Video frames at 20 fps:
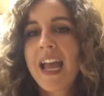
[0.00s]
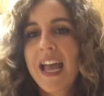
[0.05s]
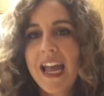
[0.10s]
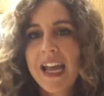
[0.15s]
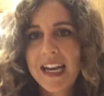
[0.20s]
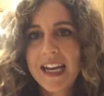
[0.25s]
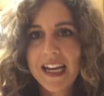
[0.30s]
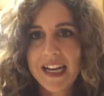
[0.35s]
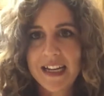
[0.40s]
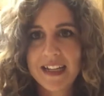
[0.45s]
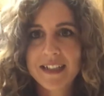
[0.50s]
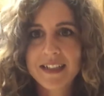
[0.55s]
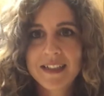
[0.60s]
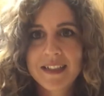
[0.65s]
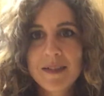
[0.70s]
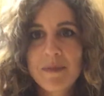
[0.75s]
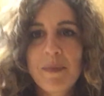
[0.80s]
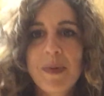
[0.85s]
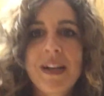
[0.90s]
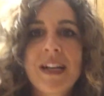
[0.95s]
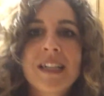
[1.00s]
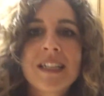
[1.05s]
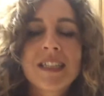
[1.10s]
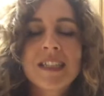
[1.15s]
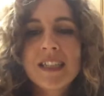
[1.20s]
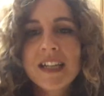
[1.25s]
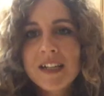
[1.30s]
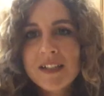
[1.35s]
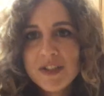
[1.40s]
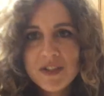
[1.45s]
It is, but
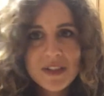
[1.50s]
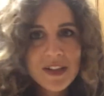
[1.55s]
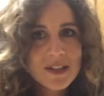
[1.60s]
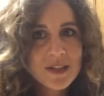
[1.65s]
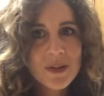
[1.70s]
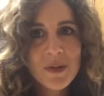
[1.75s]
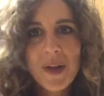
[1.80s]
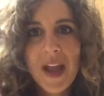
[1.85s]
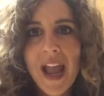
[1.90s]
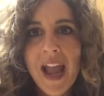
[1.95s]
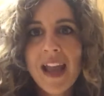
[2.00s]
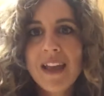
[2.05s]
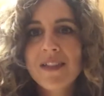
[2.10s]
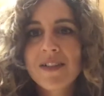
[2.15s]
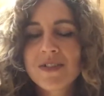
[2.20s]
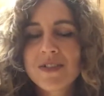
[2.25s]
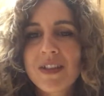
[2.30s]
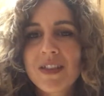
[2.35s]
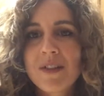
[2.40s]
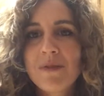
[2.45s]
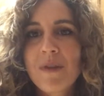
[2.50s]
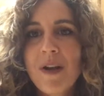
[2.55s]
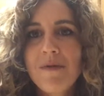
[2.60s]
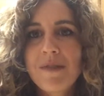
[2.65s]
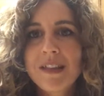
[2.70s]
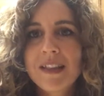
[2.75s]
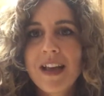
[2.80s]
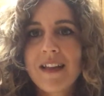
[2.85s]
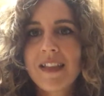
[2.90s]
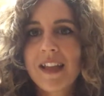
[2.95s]
that's okay. There's nothing wrong
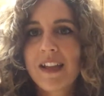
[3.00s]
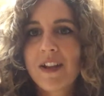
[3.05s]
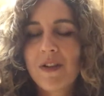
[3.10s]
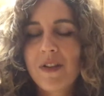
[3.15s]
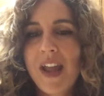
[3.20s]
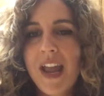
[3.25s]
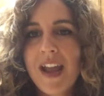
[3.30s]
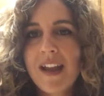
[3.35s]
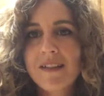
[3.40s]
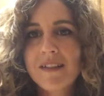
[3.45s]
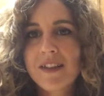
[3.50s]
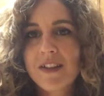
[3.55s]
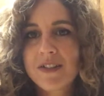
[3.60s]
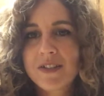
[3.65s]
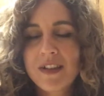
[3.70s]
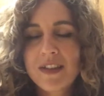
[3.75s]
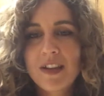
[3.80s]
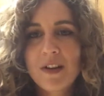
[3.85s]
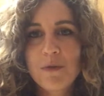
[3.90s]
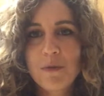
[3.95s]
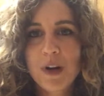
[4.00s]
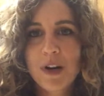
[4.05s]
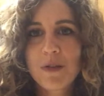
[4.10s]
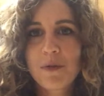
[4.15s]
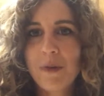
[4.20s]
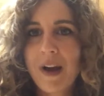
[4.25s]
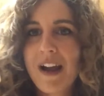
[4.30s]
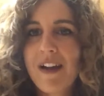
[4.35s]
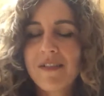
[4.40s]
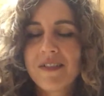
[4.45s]
with that. Like, there's nothing
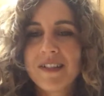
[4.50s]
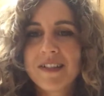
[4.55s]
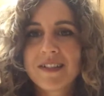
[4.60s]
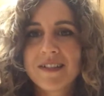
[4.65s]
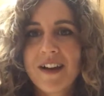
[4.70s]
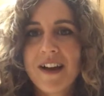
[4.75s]
worthwhile that's